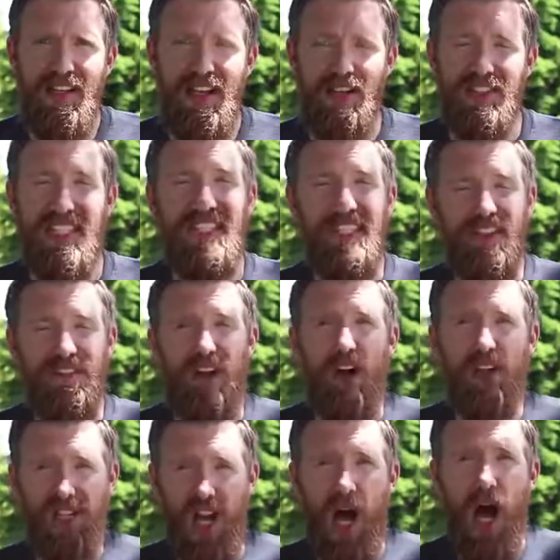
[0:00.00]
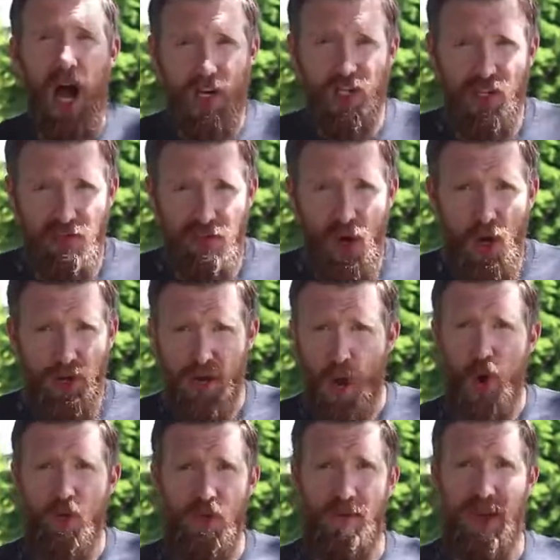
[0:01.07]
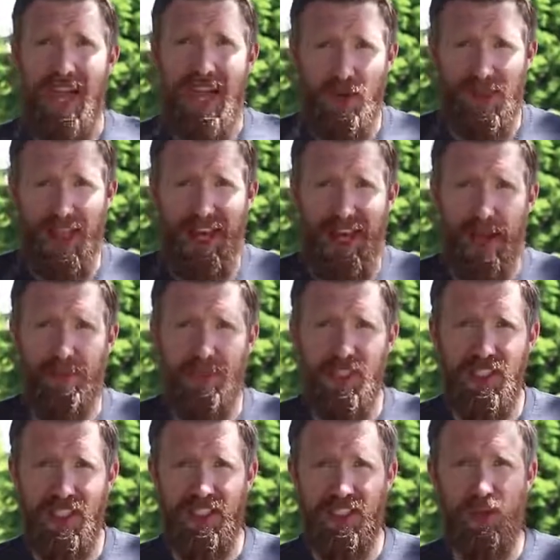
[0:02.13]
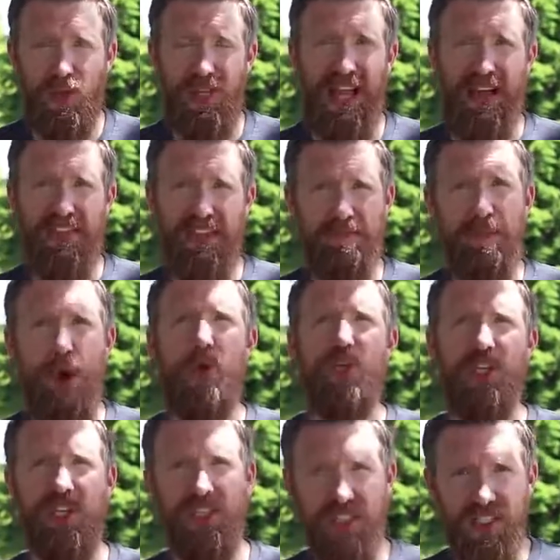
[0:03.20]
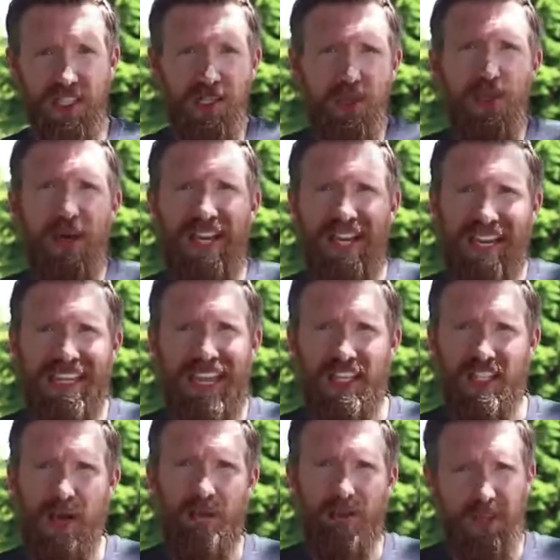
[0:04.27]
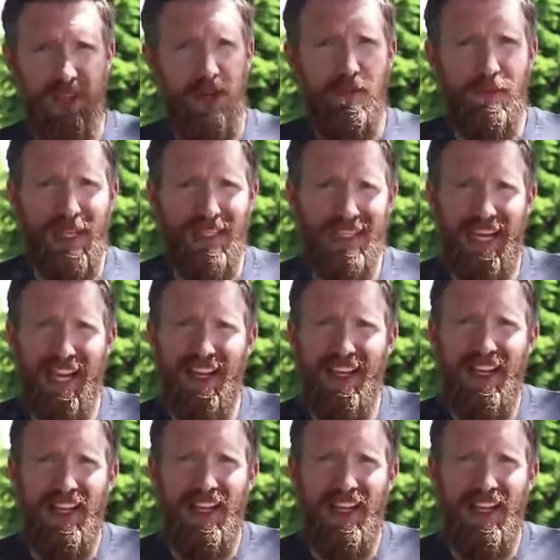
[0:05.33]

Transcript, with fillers: Now, it's easy to fall into auction mode and overpay when that happens because you allow the emotion to catch up with you, but uh,